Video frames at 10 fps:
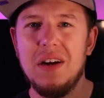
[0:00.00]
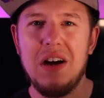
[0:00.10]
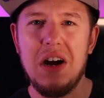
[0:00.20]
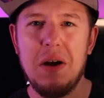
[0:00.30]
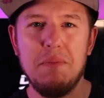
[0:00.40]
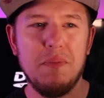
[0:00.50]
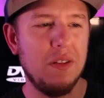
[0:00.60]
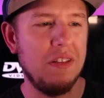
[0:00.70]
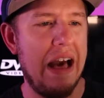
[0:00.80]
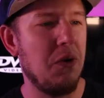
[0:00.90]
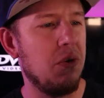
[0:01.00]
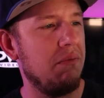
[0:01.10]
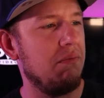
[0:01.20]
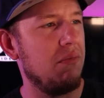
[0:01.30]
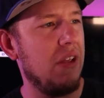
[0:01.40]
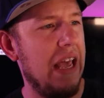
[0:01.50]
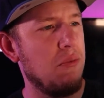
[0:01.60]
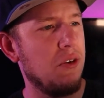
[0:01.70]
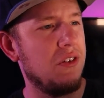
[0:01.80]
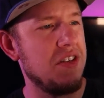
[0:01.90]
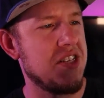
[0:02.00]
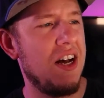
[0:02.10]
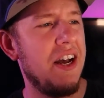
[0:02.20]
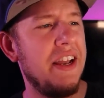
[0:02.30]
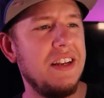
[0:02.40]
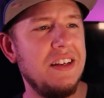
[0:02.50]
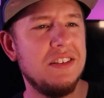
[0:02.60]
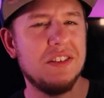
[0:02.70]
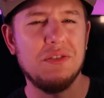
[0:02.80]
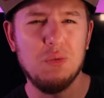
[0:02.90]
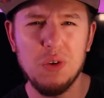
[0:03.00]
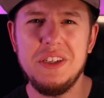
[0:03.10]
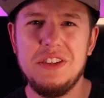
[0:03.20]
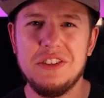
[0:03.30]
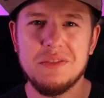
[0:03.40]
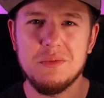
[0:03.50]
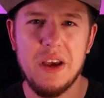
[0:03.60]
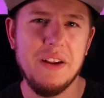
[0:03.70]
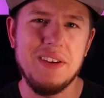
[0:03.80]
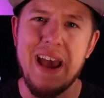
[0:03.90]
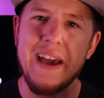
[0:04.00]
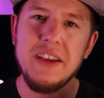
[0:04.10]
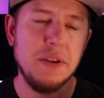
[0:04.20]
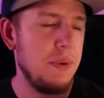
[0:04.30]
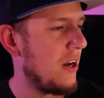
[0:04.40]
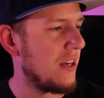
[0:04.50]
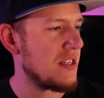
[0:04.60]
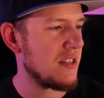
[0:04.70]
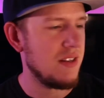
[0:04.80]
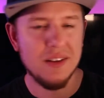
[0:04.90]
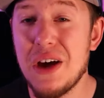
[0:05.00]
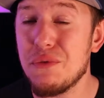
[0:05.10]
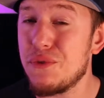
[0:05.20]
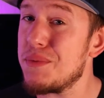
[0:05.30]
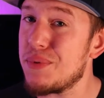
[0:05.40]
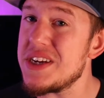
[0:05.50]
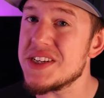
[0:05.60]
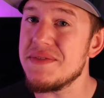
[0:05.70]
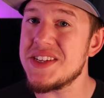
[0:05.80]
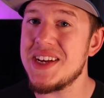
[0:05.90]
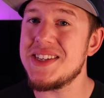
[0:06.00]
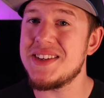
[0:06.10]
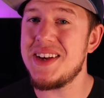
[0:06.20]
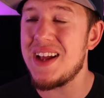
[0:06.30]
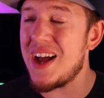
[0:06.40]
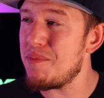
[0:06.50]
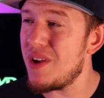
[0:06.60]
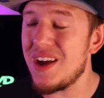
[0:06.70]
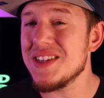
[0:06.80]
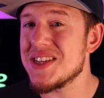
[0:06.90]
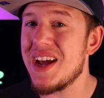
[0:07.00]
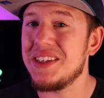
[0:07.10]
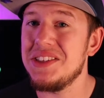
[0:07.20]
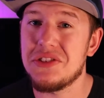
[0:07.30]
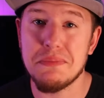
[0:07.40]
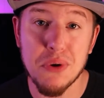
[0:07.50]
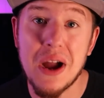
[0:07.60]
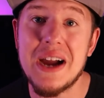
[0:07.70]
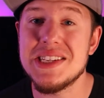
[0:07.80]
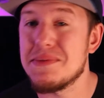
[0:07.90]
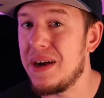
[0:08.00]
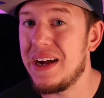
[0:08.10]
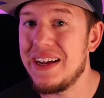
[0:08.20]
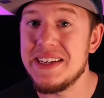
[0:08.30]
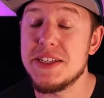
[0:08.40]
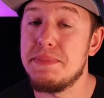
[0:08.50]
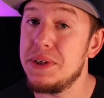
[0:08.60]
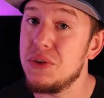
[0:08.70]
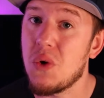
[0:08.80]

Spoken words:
loud gamer design is really just kind of tacky, to be honest. Now, for the price of this headset, I'm not exactly surprised by its build